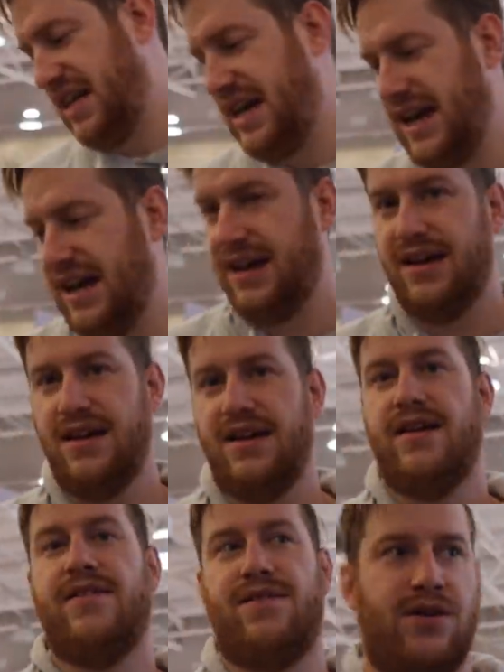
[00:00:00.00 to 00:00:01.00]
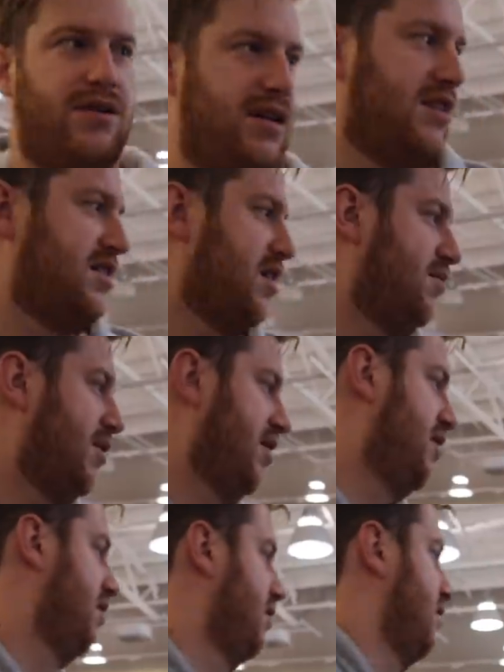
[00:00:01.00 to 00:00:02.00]
Noted, yeah. I
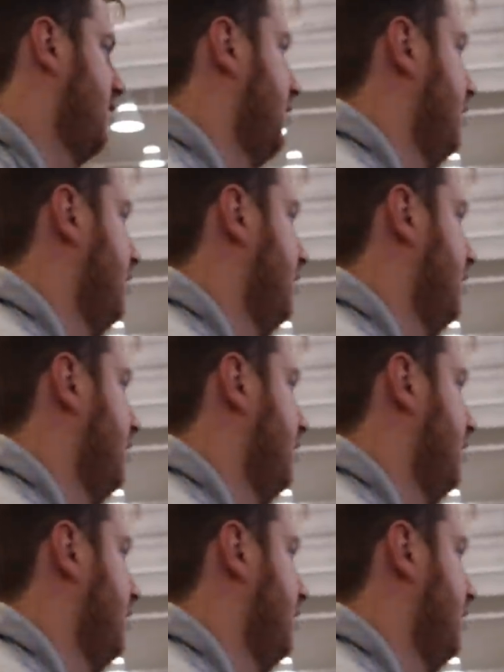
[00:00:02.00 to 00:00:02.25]
agree.